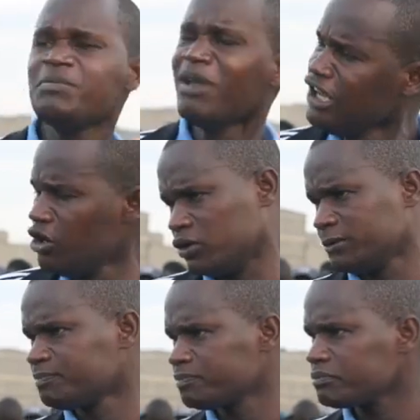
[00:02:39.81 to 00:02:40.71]
million
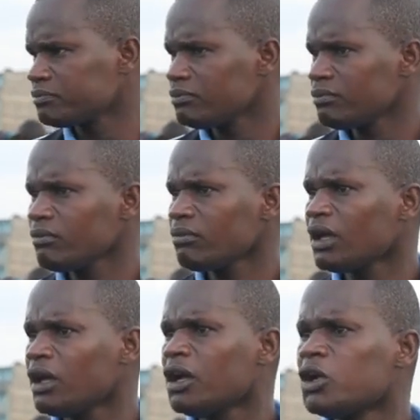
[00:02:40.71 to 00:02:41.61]

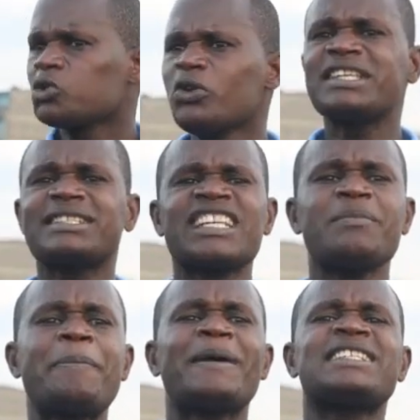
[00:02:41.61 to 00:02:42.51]
to discuss
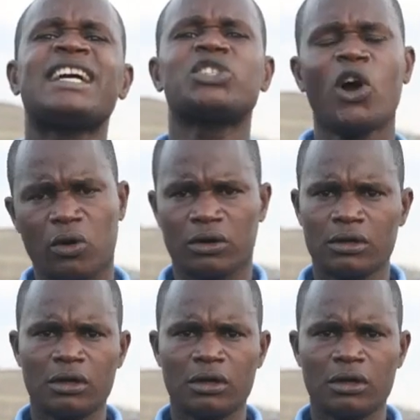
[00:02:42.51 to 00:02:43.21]
bipartisan talk.